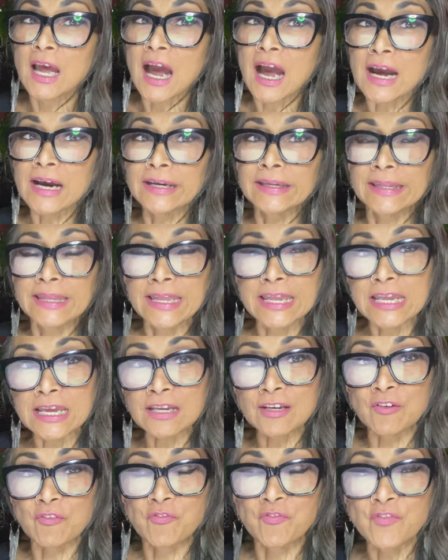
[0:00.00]
I
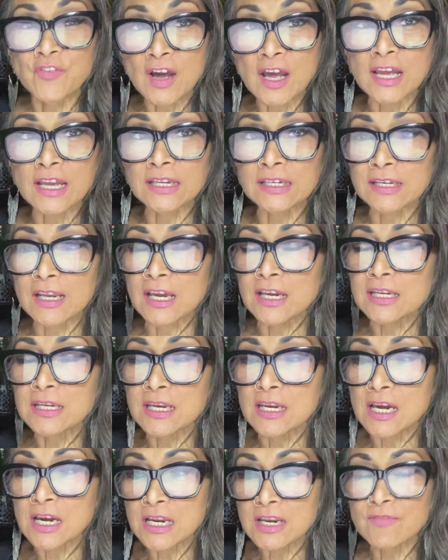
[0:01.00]
can't find a
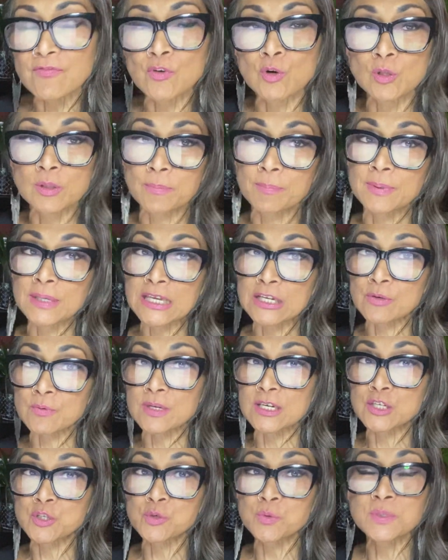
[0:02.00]
9-volt
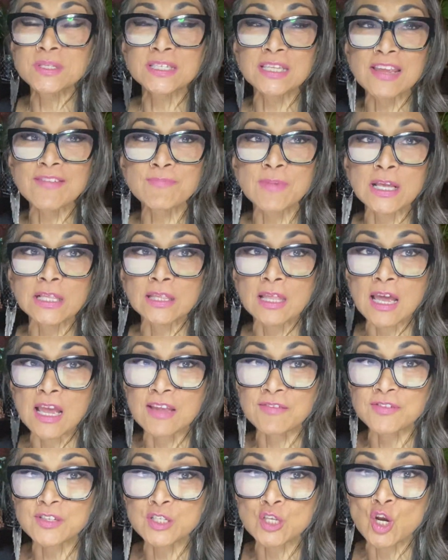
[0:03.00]
battery to save my
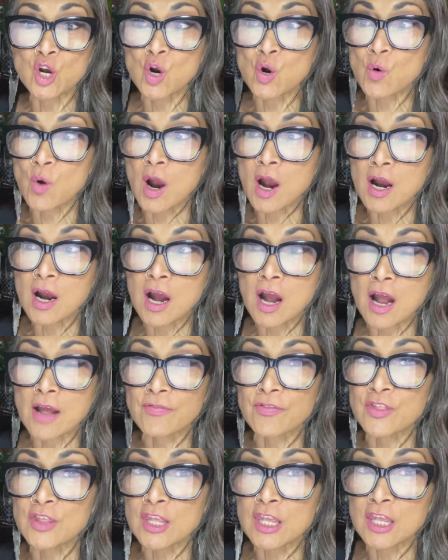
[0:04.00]
life. So
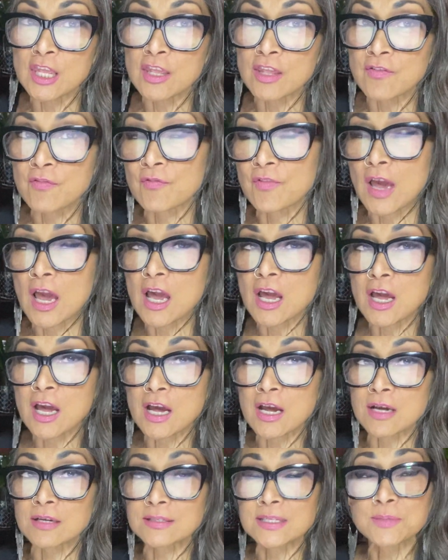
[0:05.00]
the
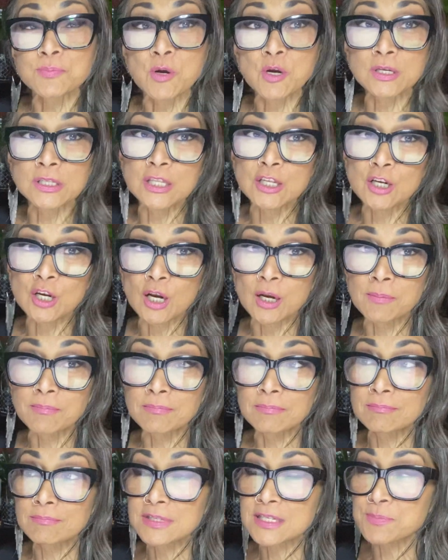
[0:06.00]
smoke
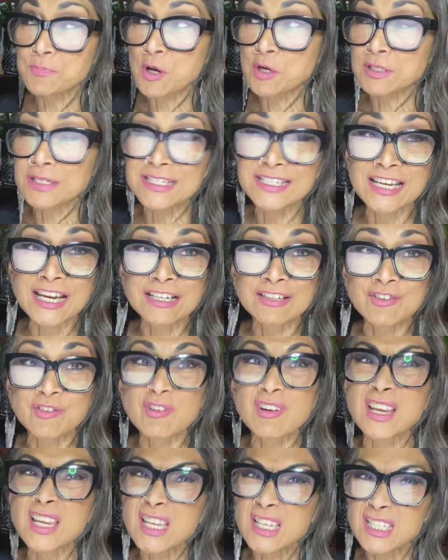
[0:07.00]
alarm, smoke
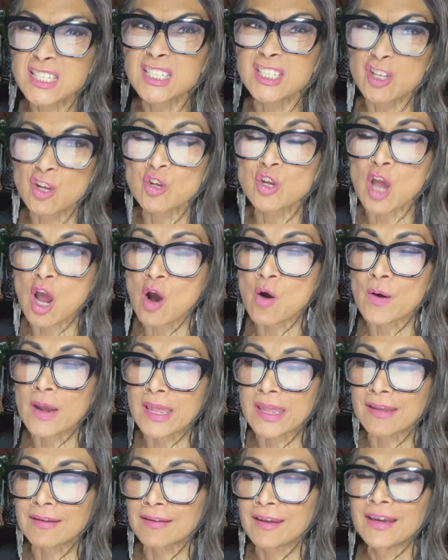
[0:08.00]
detector is still
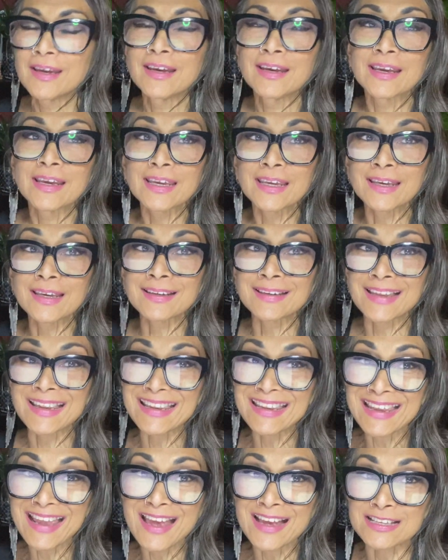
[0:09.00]
going. And
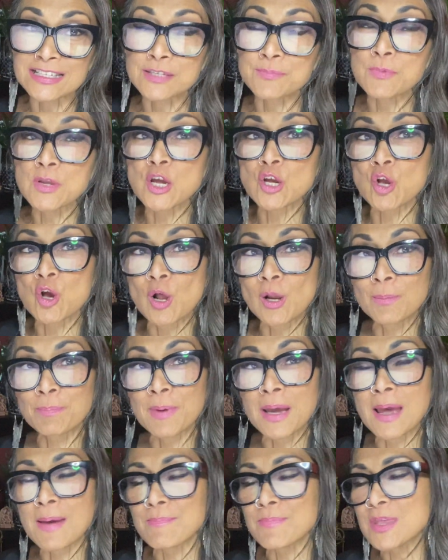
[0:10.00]
yes, mea
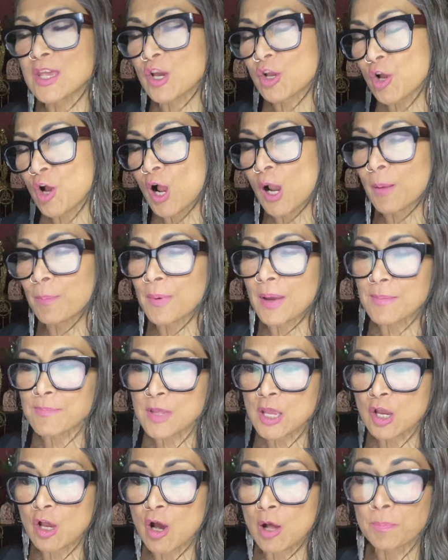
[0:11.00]
culpa, mea culpa,
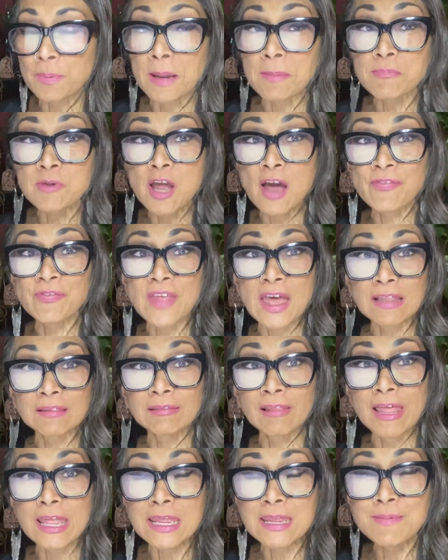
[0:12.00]
mea culpa. I'm not that
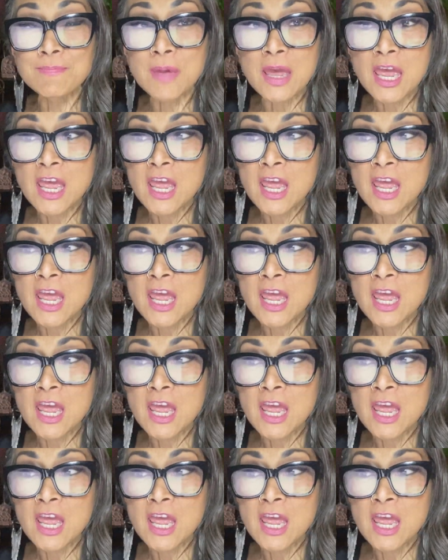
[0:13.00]
lame.